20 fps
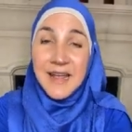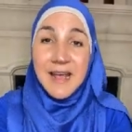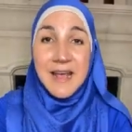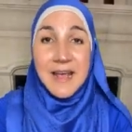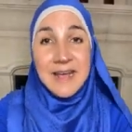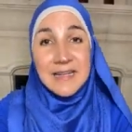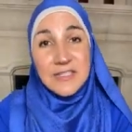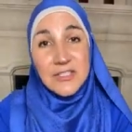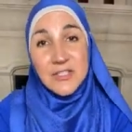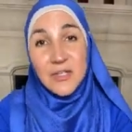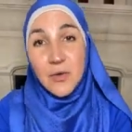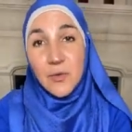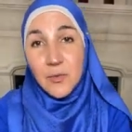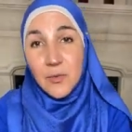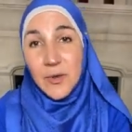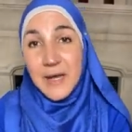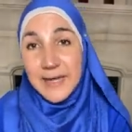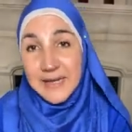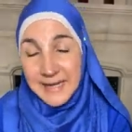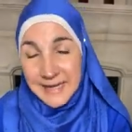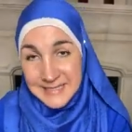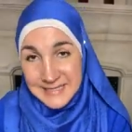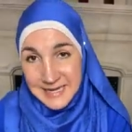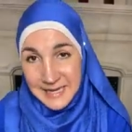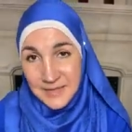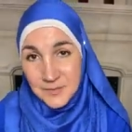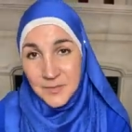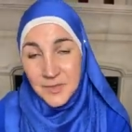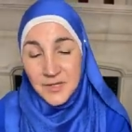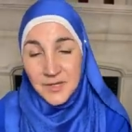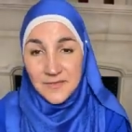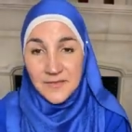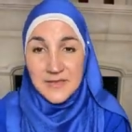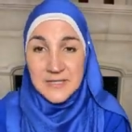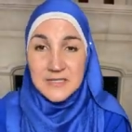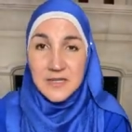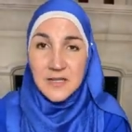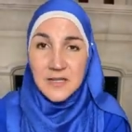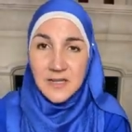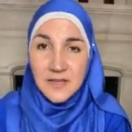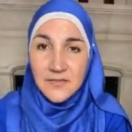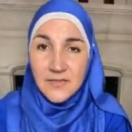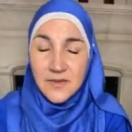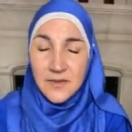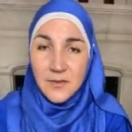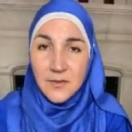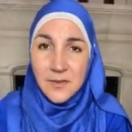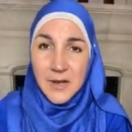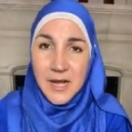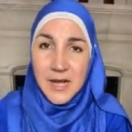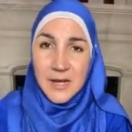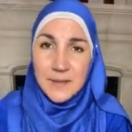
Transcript: And so an example of this, I'll give you